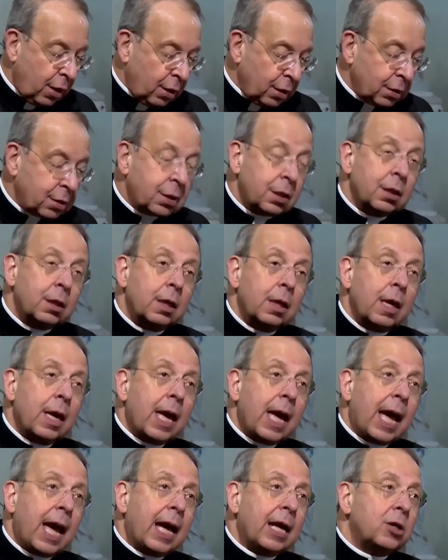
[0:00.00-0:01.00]
Bransfield
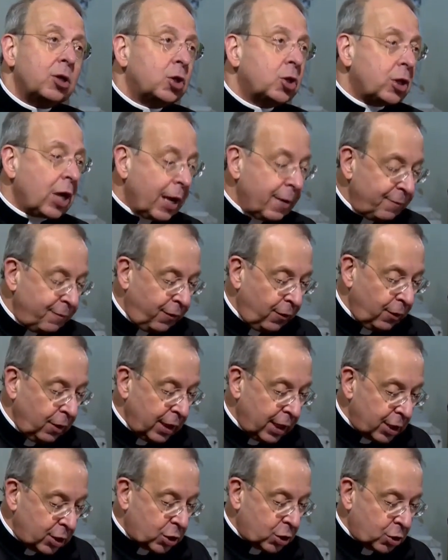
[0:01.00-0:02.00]
wrote
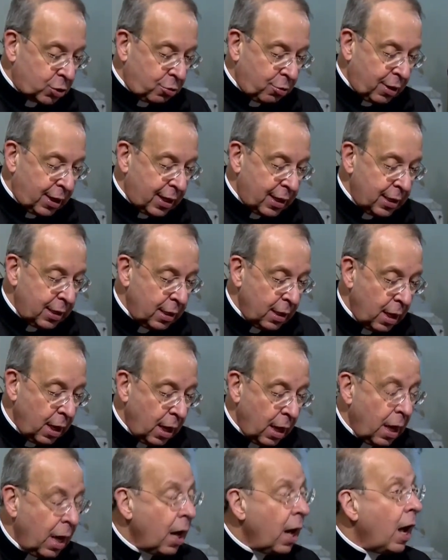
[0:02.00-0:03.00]
personal checks to before the
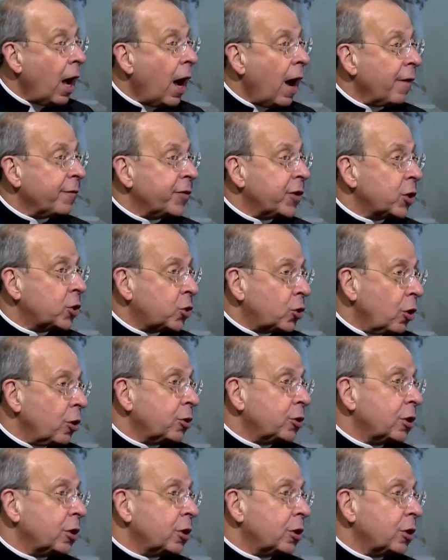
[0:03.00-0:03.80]
investigation.